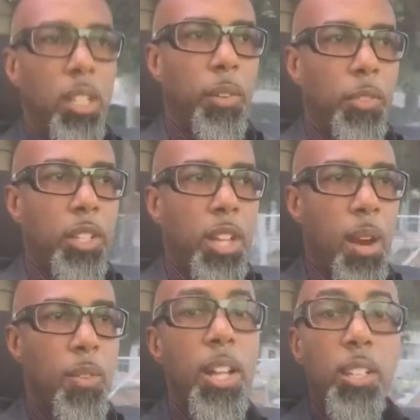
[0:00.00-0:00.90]
if the
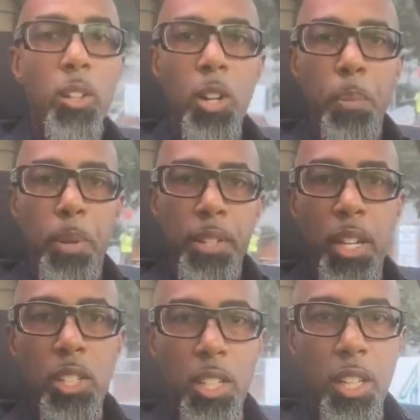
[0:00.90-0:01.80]
director or the
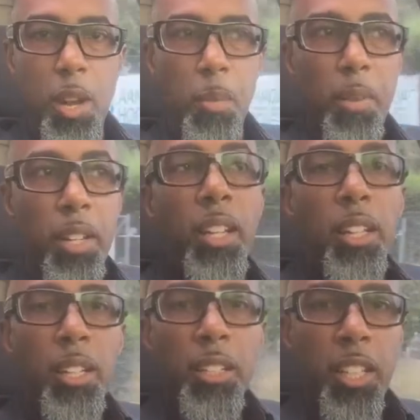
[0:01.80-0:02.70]
production company
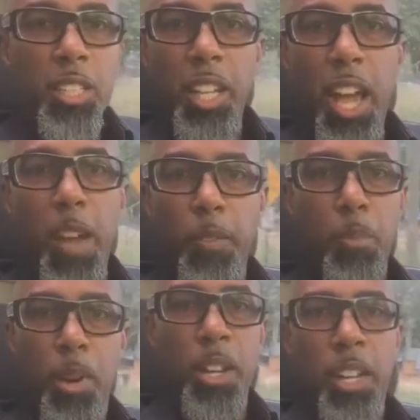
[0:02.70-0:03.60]
doesn't have
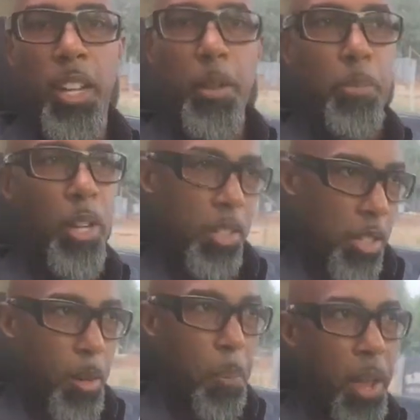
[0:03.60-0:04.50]
the money in the
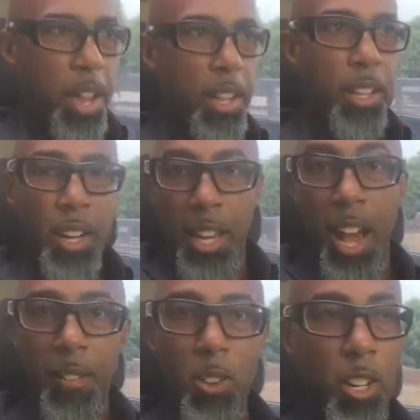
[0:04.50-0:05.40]
budget to pay a
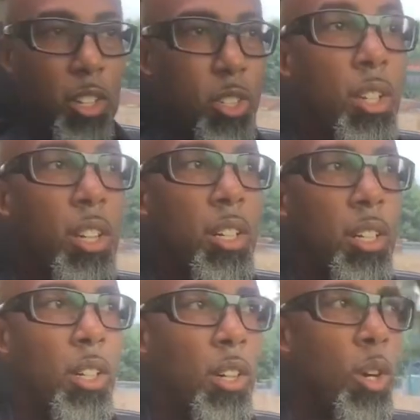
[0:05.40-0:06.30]
live orchestra,
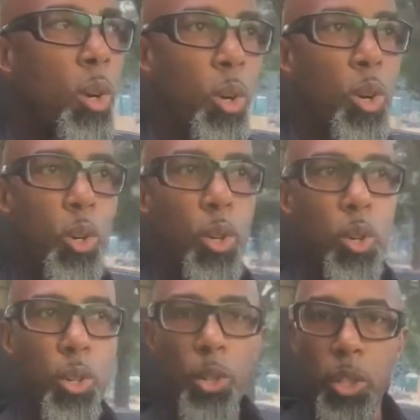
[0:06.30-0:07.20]

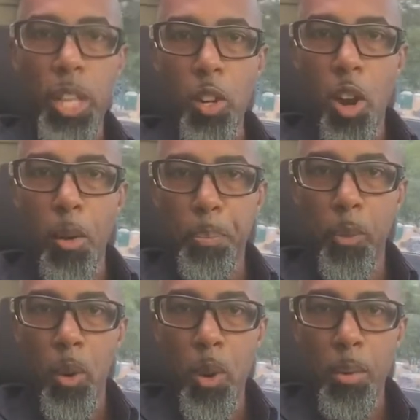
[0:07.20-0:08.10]
who you think going
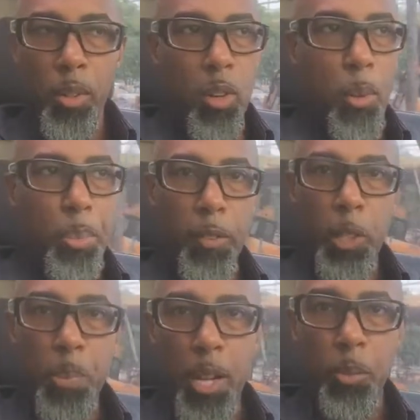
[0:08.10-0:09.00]
to be
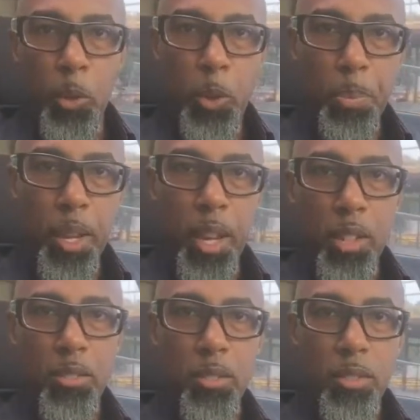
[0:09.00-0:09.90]
responsible for paying
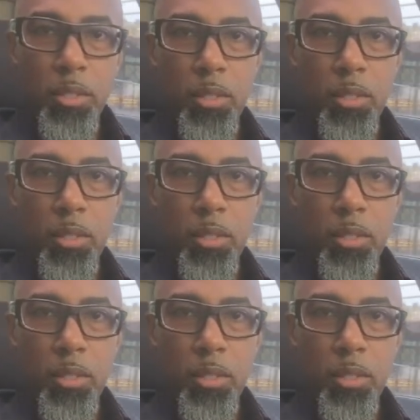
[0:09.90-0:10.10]
them?